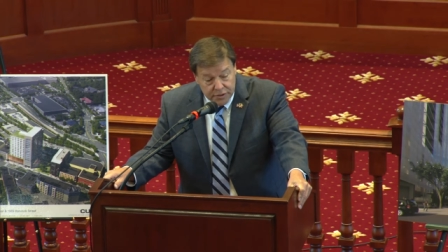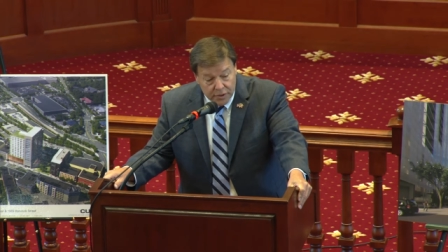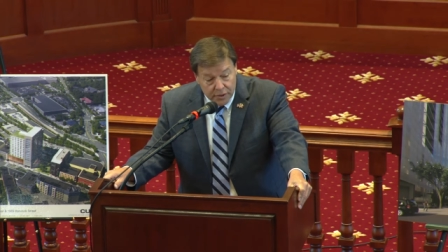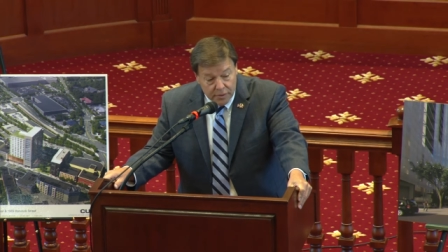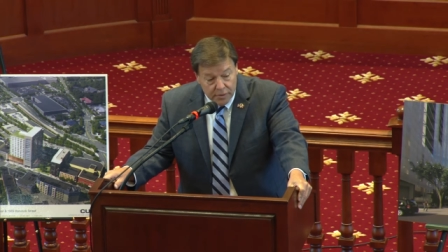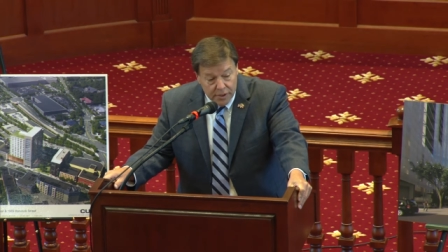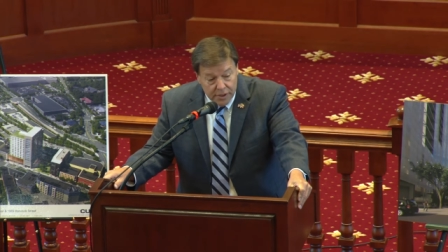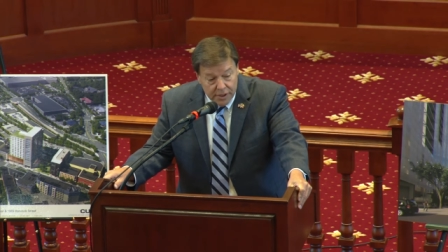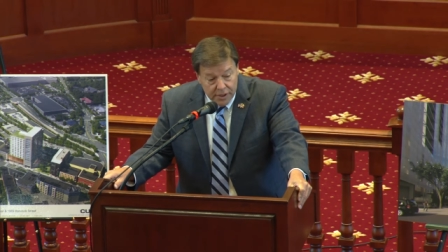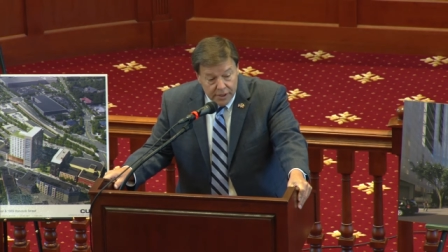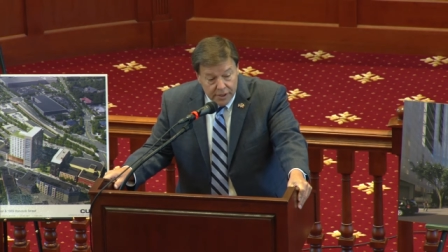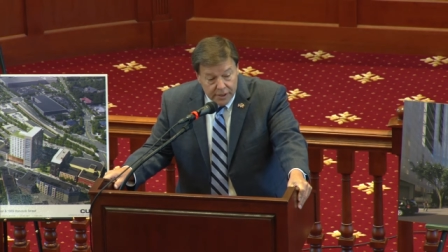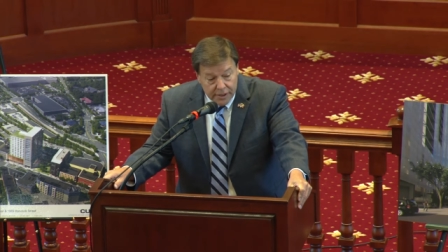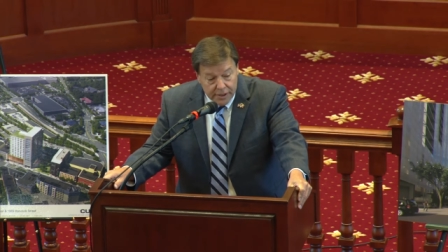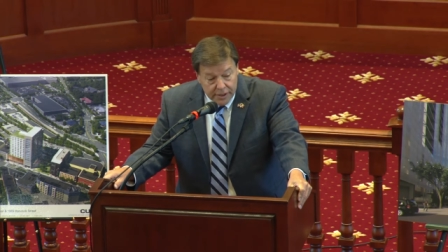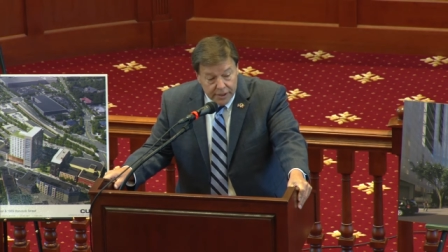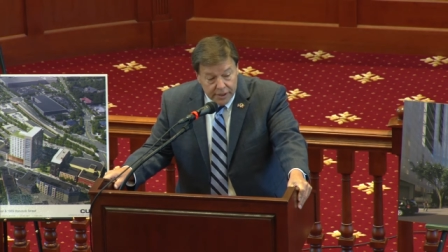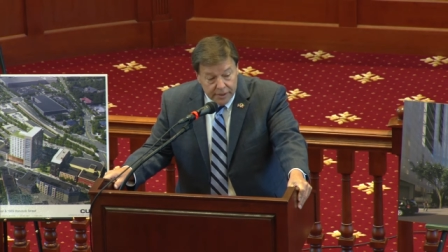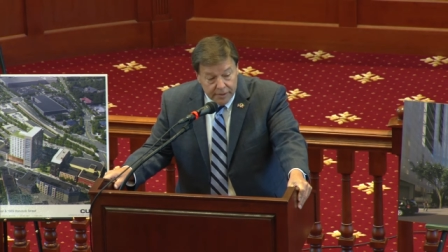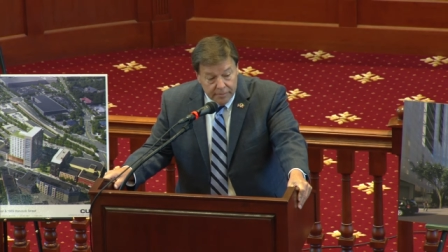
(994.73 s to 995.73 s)
So,
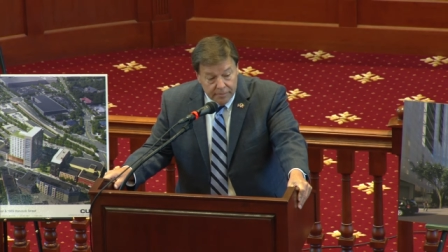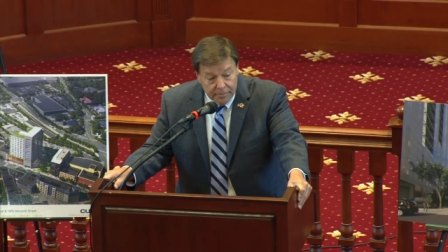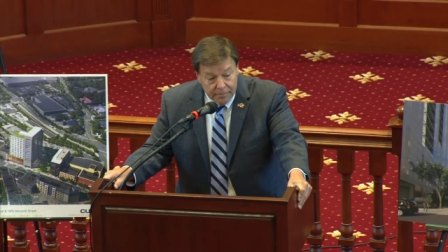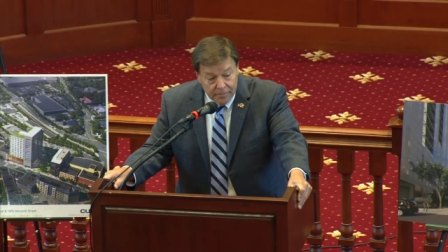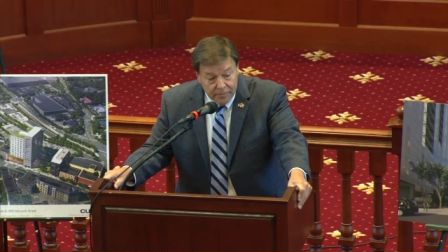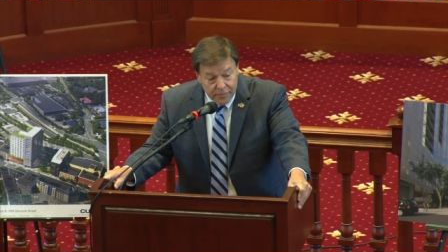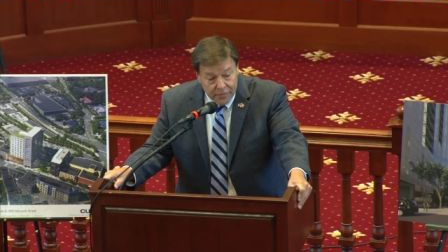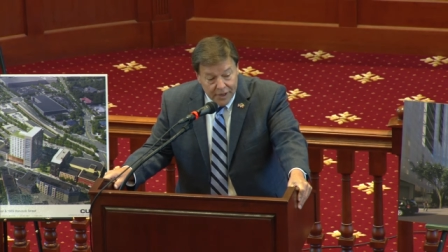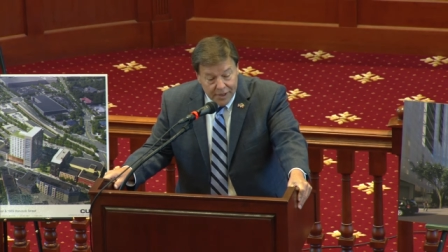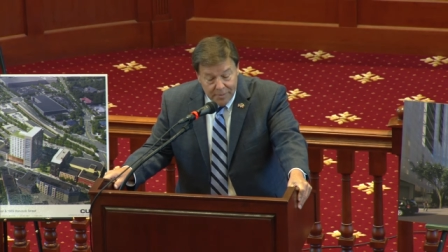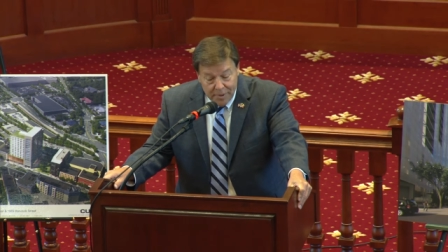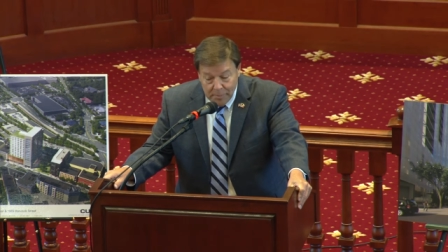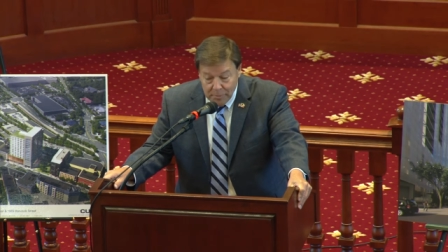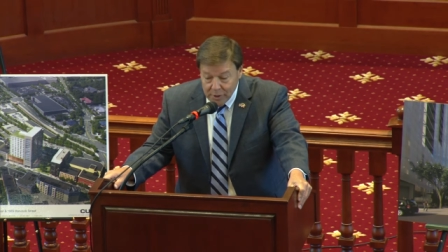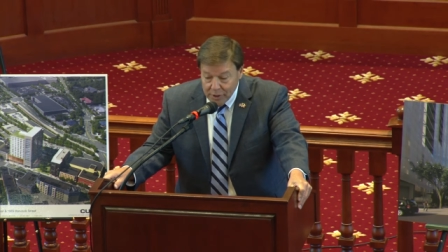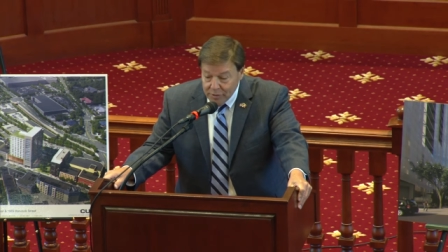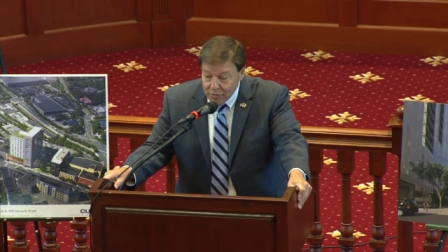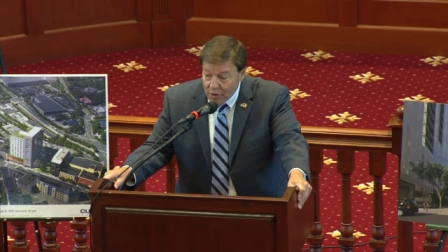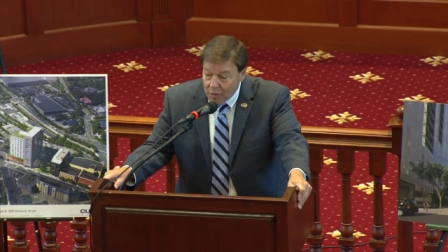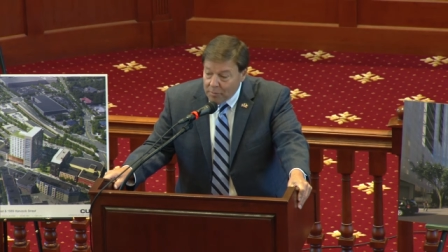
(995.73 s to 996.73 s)
uh, going to be
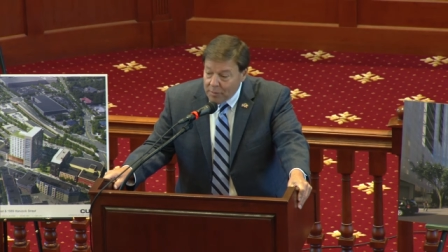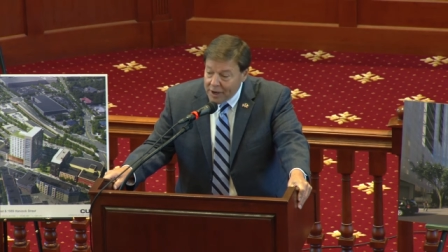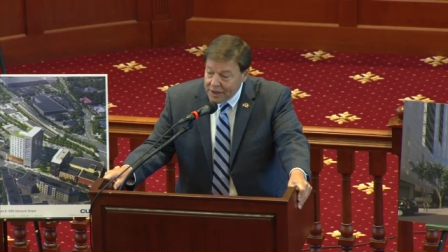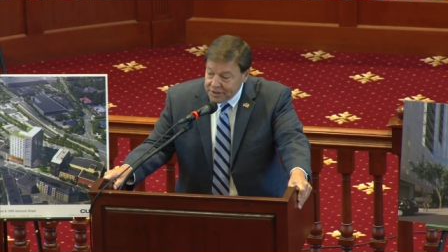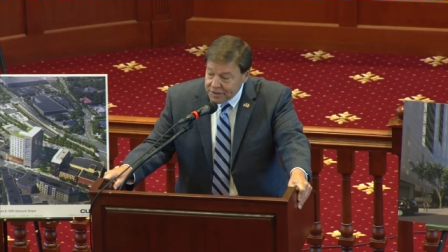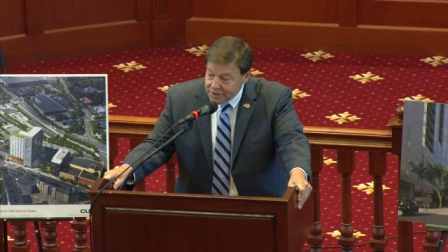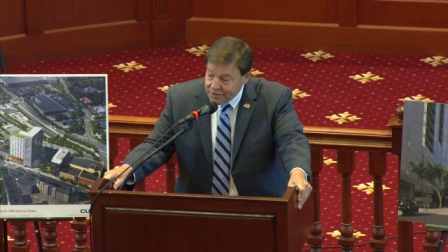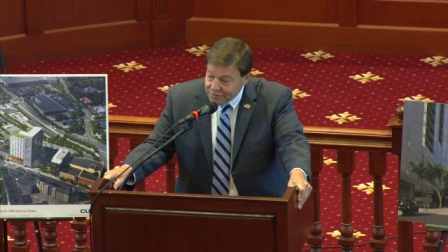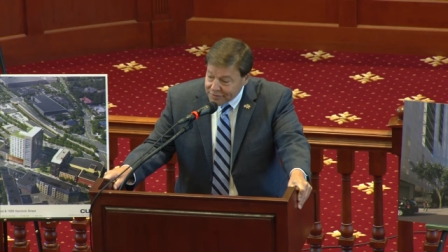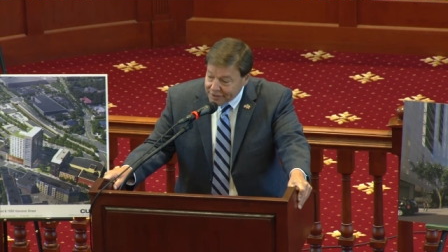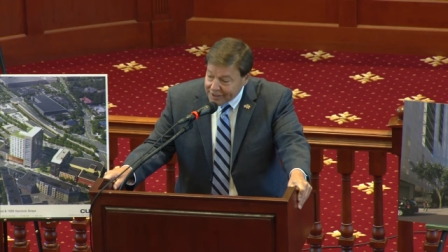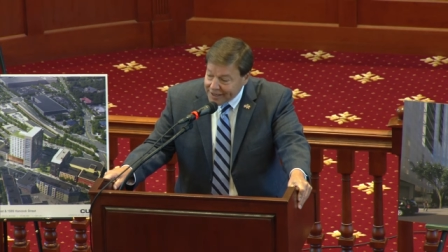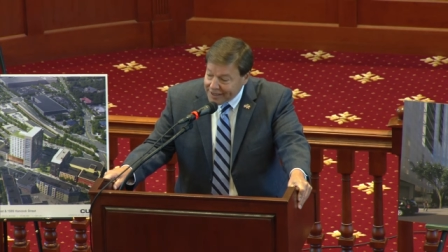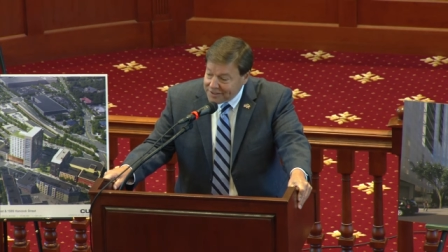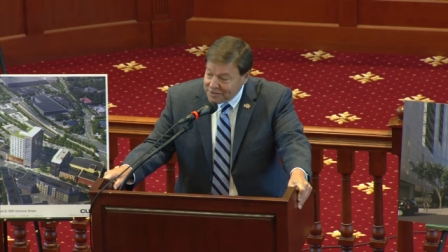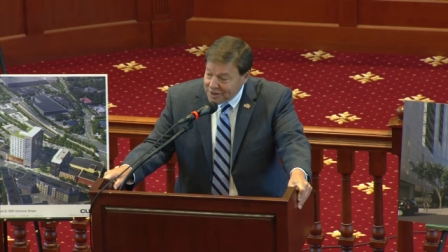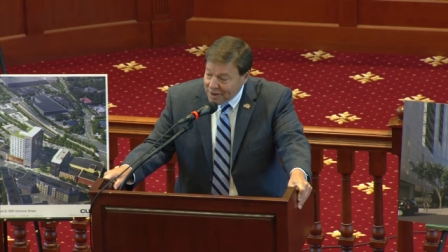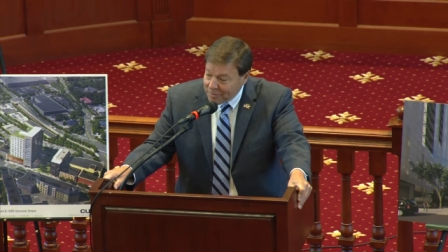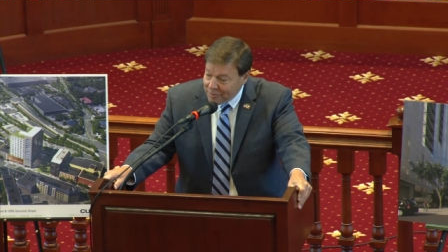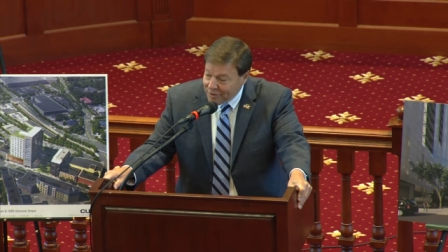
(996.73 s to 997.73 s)
pretty robust for the
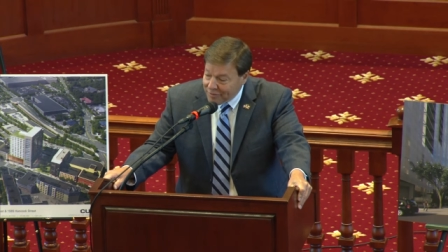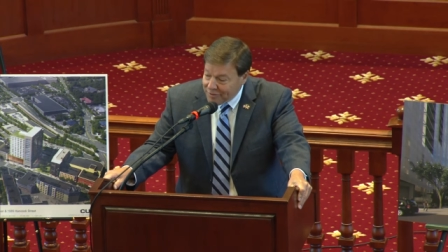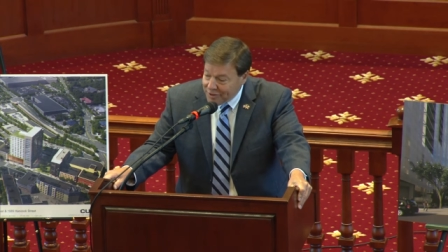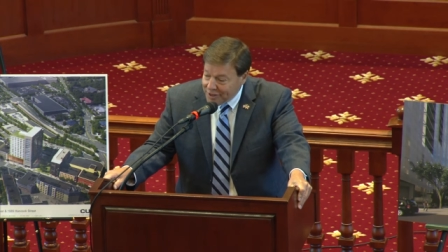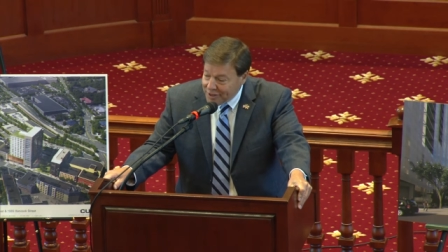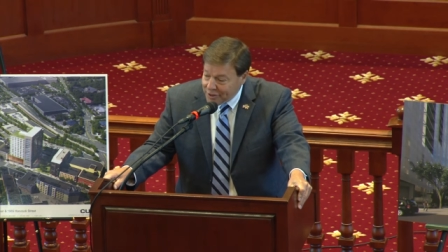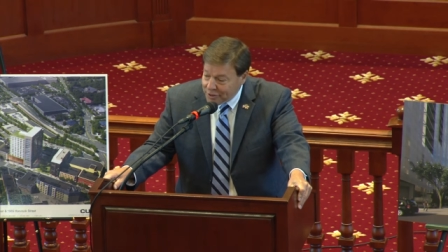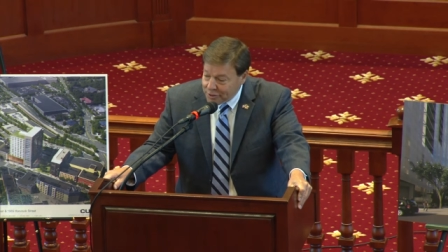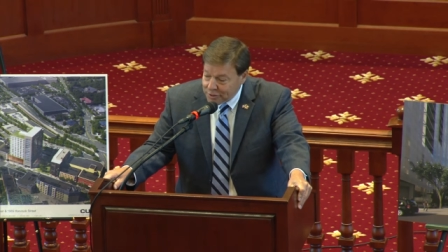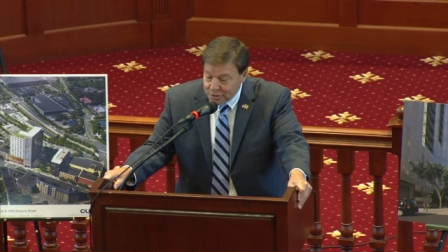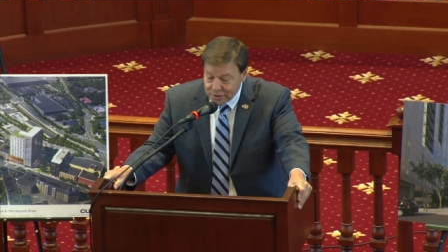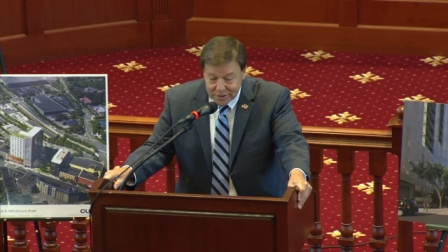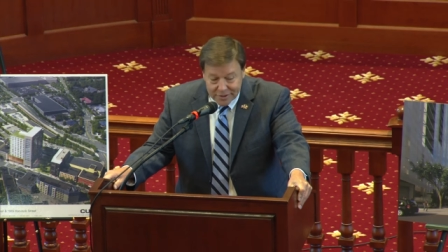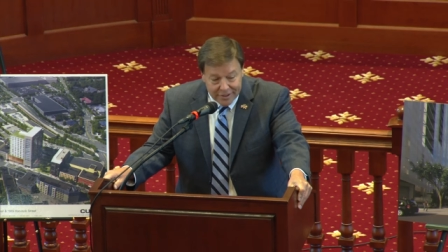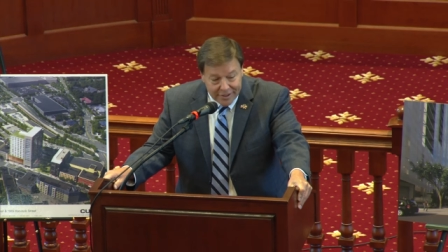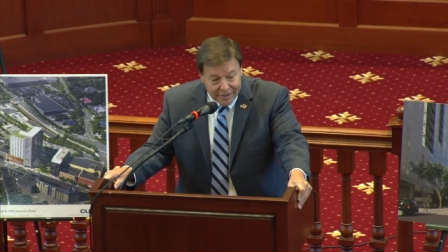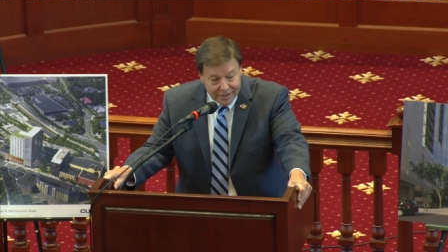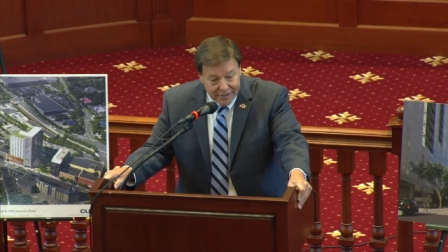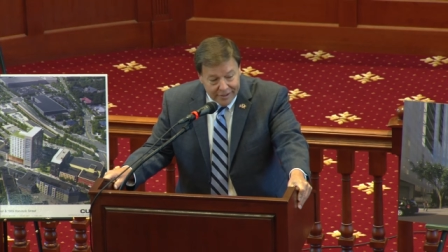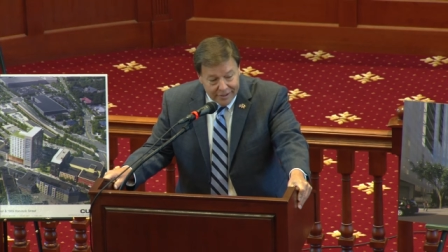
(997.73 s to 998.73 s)
next couple of years